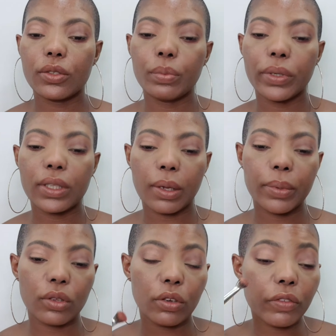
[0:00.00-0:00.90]
little bit, tap
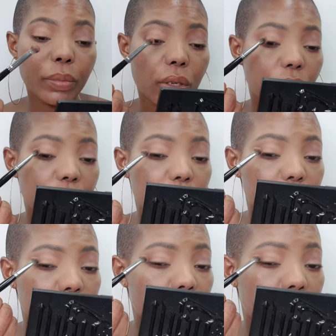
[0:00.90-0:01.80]
it off
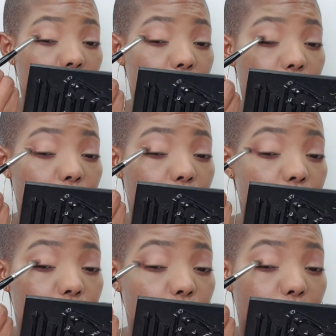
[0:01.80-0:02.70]
because you
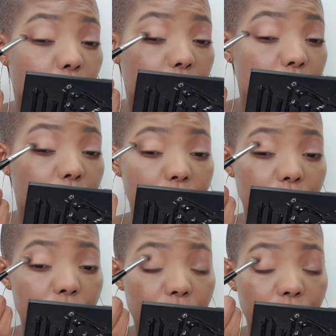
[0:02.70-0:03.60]
want to blend
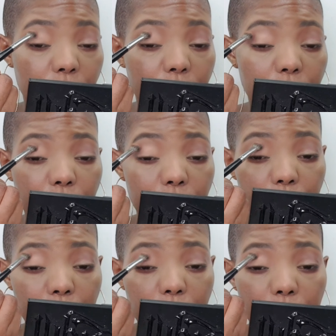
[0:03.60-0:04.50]
this
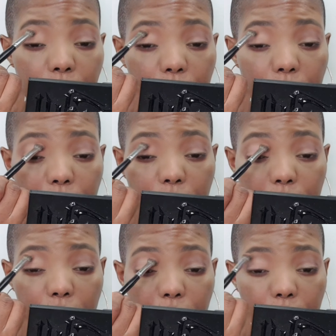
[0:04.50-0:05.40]
into the
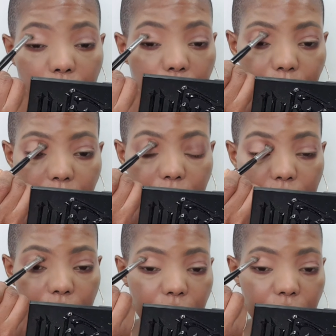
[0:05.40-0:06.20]
shade, you know what I mean?